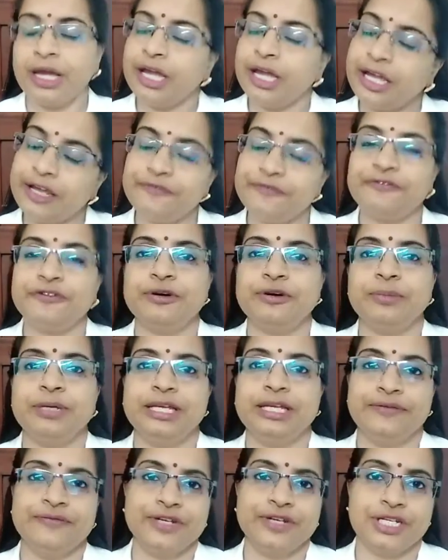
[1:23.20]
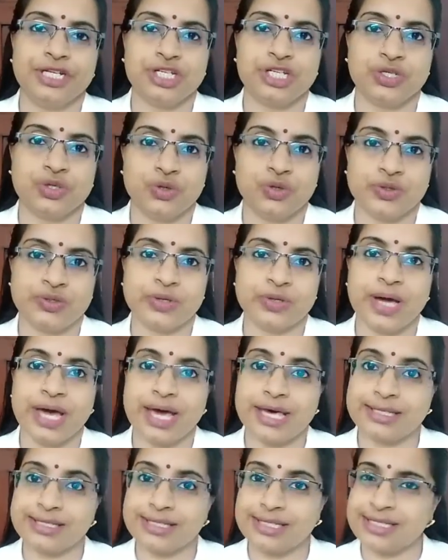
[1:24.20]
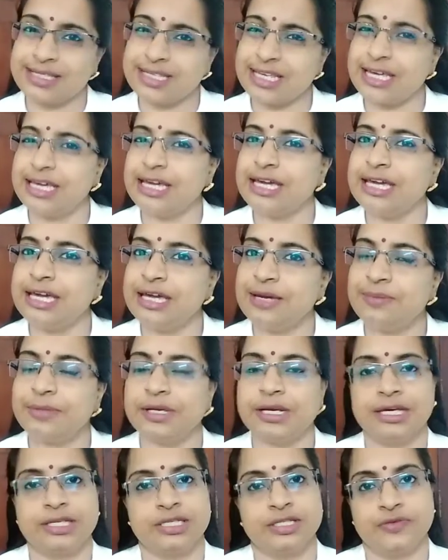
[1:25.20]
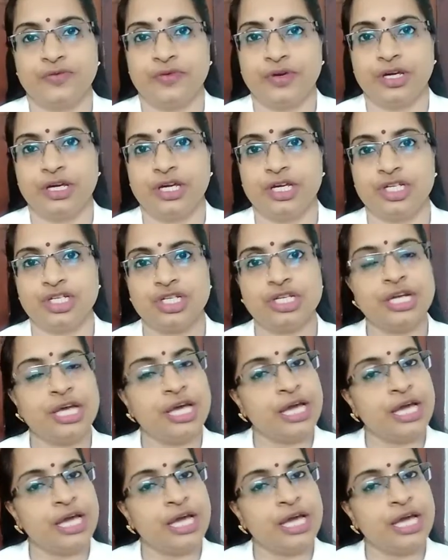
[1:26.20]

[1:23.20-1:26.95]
Informal invitation also has the same classification.